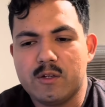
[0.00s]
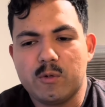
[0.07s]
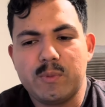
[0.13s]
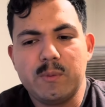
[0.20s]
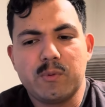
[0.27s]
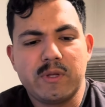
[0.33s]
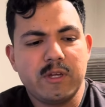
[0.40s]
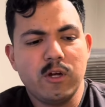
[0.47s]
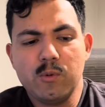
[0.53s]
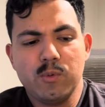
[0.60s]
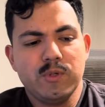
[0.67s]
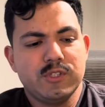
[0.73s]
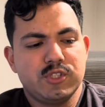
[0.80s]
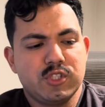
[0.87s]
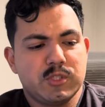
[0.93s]
People are like, "Oh, well,
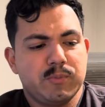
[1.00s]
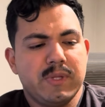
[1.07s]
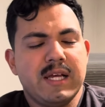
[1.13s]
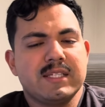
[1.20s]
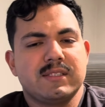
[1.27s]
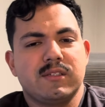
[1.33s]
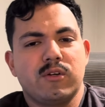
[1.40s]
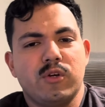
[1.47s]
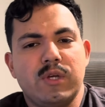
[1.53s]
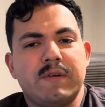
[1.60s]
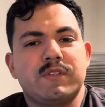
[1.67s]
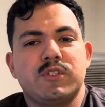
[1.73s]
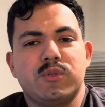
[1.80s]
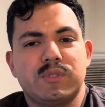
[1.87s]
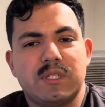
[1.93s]
it's just plastic. All you have to
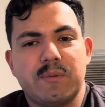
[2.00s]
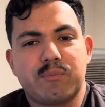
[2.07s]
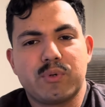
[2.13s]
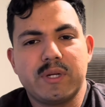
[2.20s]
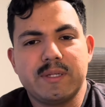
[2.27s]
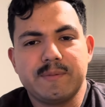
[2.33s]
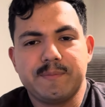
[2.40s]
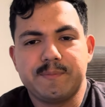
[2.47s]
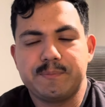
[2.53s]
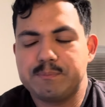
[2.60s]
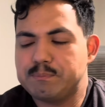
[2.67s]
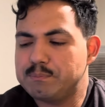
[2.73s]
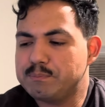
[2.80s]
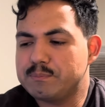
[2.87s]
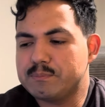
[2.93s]
do is hit print."
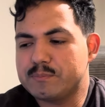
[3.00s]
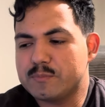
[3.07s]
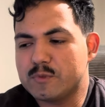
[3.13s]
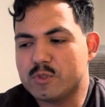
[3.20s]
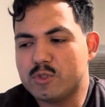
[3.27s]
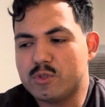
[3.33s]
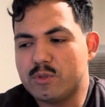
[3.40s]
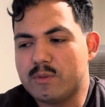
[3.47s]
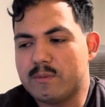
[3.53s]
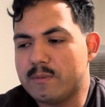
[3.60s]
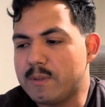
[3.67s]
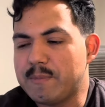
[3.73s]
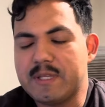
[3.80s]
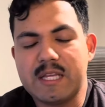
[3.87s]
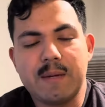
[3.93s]
I
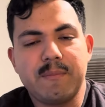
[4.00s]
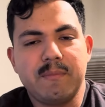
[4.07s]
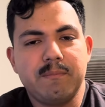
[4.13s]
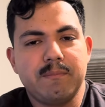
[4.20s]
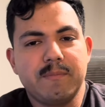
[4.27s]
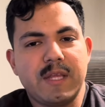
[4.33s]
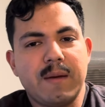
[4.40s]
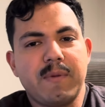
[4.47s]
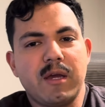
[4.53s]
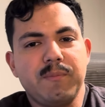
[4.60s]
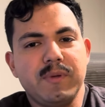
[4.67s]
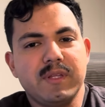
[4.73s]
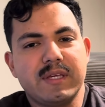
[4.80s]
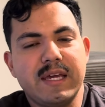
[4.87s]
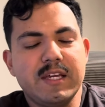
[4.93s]
mean, that might be
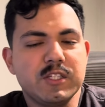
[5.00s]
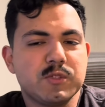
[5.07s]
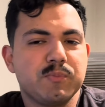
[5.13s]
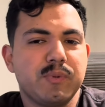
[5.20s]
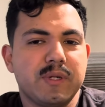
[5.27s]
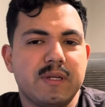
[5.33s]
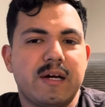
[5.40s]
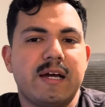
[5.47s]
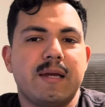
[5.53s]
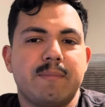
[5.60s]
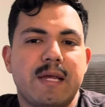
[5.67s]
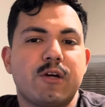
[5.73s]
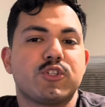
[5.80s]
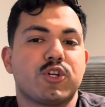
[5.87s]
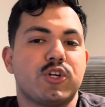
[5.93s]
the case, but I am
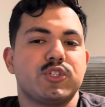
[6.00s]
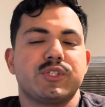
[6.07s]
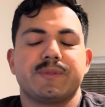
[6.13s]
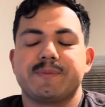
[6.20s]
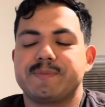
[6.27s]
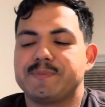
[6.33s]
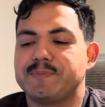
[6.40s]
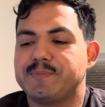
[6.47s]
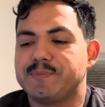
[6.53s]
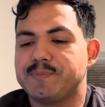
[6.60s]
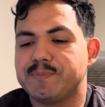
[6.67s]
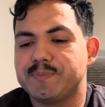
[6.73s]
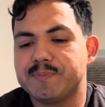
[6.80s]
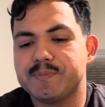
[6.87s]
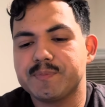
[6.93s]
now charging.
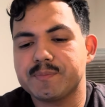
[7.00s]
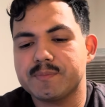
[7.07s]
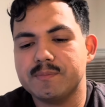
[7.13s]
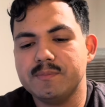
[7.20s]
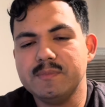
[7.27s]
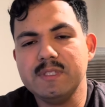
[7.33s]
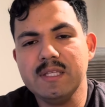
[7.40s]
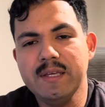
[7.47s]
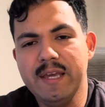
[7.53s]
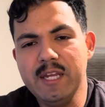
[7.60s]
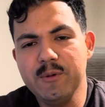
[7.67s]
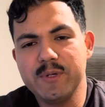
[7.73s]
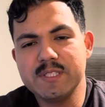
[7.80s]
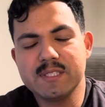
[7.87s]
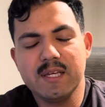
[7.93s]

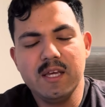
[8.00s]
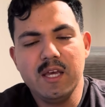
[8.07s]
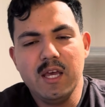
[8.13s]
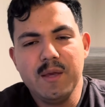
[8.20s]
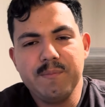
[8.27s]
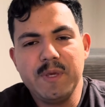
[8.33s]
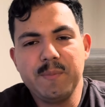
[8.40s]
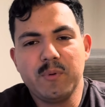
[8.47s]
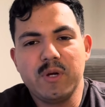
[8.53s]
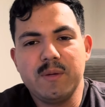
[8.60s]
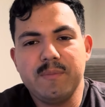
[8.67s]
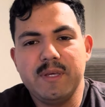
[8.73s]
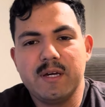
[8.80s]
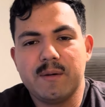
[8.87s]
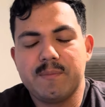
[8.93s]
Anyways, people hit
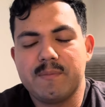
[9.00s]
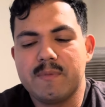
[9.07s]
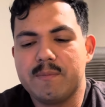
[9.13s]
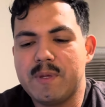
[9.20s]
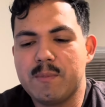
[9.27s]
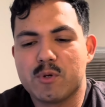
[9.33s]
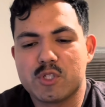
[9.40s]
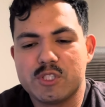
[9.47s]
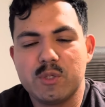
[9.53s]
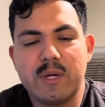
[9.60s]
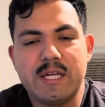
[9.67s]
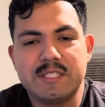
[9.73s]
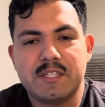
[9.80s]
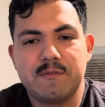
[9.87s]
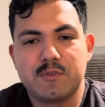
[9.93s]
me up. People are still
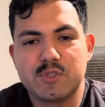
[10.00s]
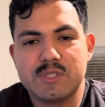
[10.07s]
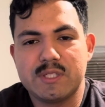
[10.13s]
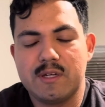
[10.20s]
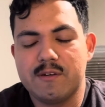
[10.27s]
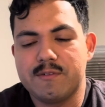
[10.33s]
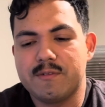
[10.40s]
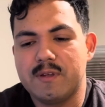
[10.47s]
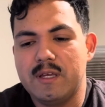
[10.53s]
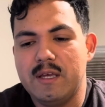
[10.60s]
asking for stuff,